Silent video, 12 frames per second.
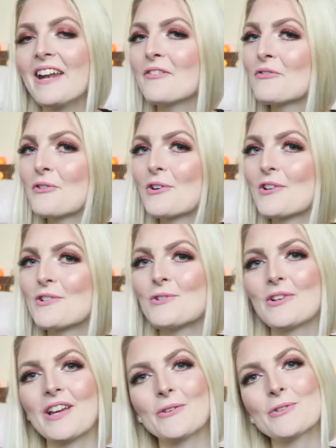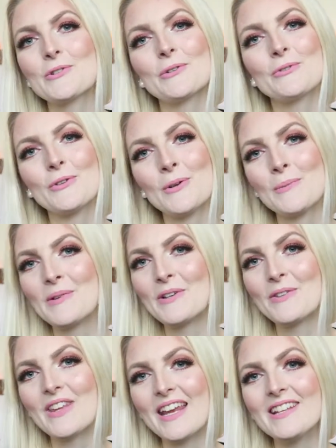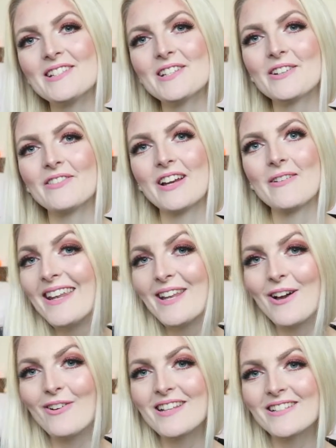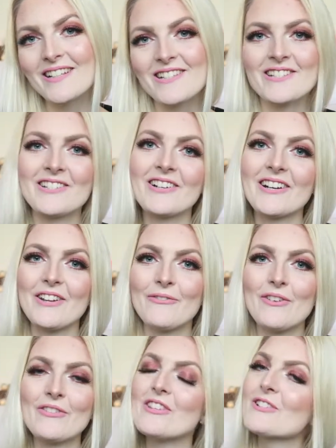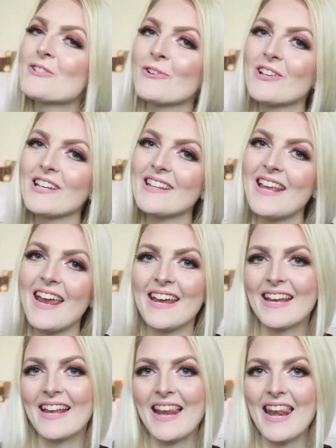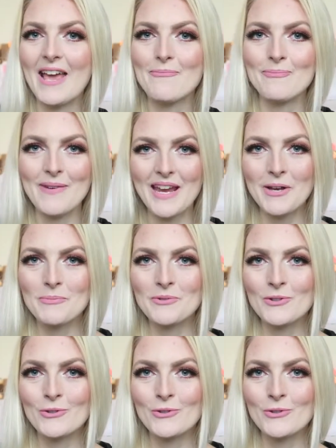And of course, you can also follow me on Instagram. And now let's get started with this holiday glam makeup